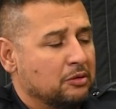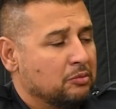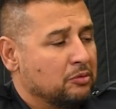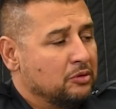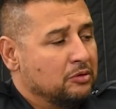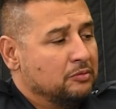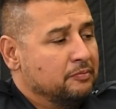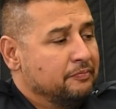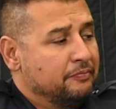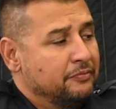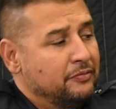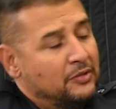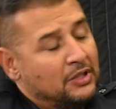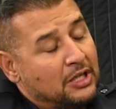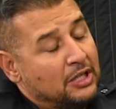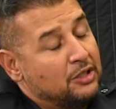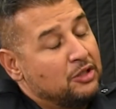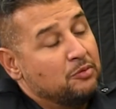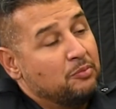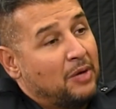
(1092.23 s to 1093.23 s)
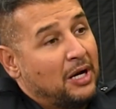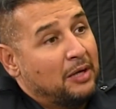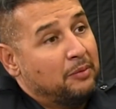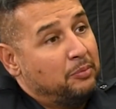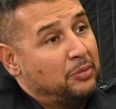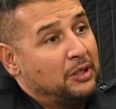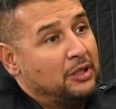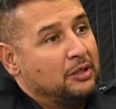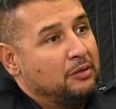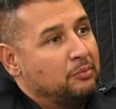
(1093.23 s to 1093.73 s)
Well, yeah, you might
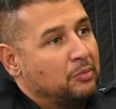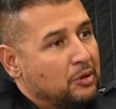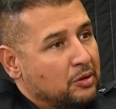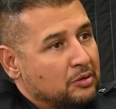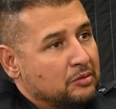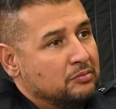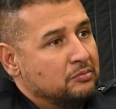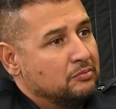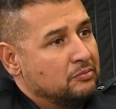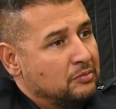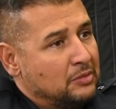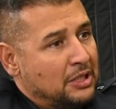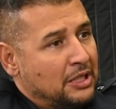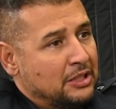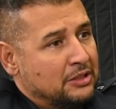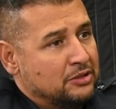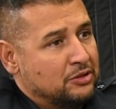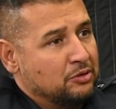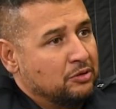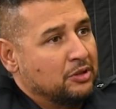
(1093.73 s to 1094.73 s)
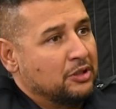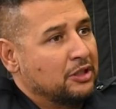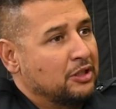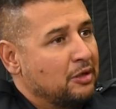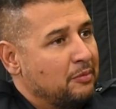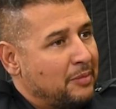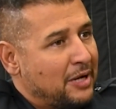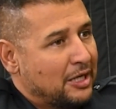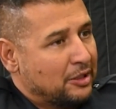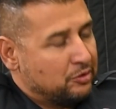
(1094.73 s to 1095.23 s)
be, but it's still going to
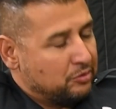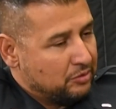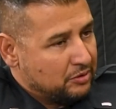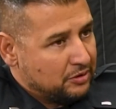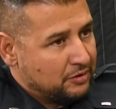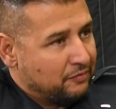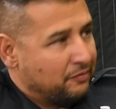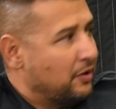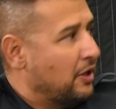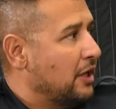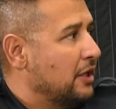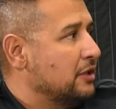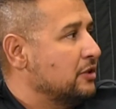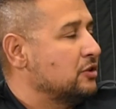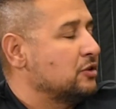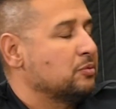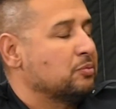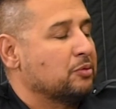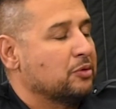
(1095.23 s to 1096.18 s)
come back to a device.